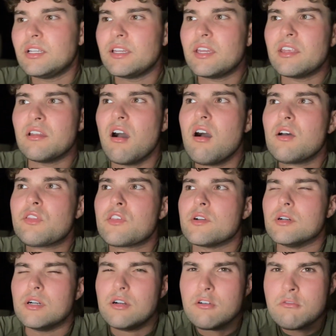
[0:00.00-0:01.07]
And also,
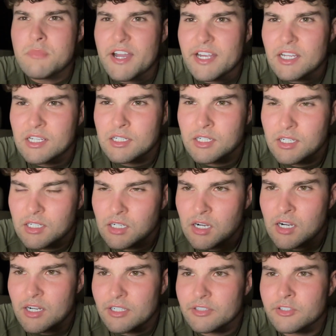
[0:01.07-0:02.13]
oh my
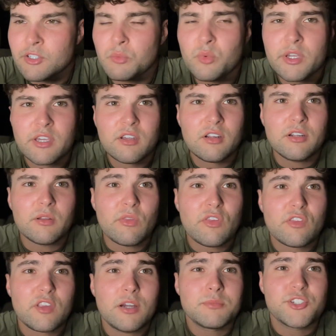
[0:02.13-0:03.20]
God, can we get on the
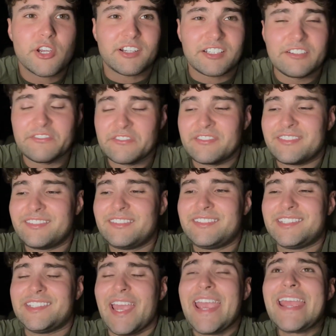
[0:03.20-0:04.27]
subject of
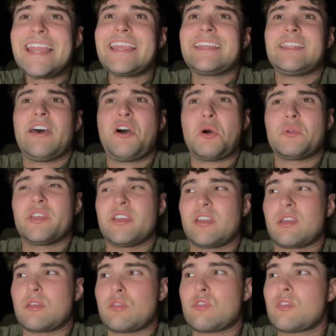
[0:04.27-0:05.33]
dating
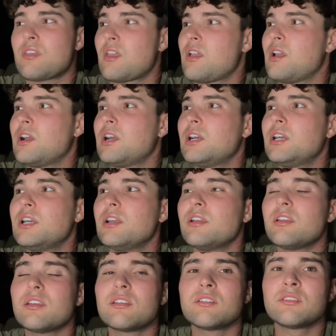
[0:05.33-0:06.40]
nowadays?
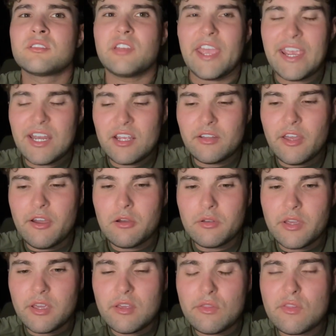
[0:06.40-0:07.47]
Dating
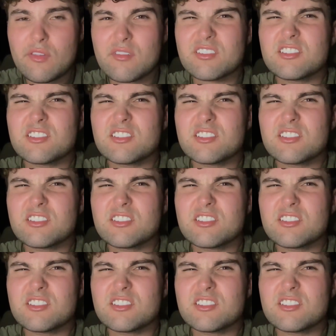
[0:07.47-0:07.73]
nowadays?